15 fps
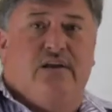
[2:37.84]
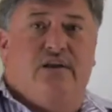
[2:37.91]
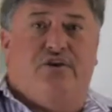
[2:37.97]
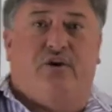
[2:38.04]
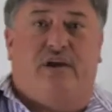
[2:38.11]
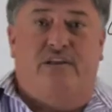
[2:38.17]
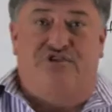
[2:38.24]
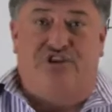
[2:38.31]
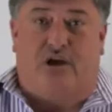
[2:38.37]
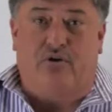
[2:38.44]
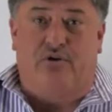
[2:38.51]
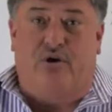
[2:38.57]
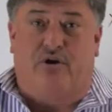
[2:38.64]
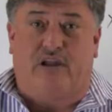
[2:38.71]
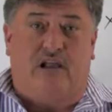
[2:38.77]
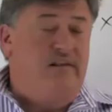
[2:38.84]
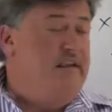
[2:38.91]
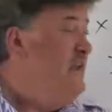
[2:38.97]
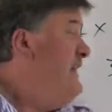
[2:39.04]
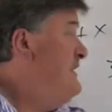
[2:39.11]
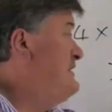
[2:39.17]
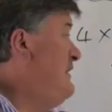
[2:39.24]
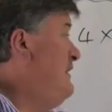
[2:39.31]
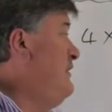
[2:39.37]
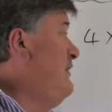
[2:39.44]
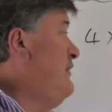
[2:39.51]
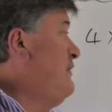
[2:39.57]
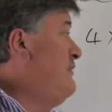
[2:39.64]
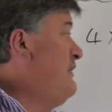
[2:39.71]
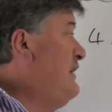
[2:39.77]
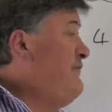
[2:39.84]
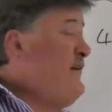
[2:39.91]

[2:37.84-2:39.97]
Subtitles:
You can check on your calculator, 3